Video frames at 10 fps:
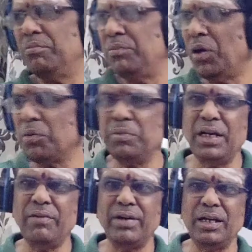
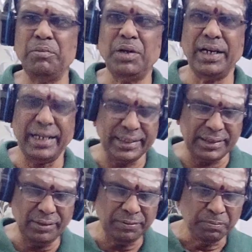normally available
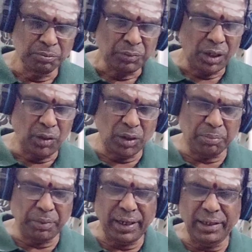adhesive, you
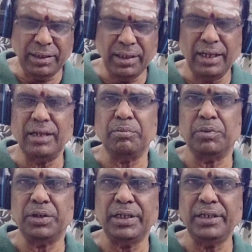apply and
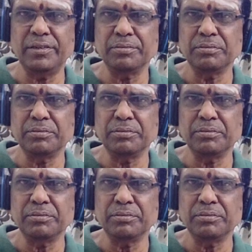put it,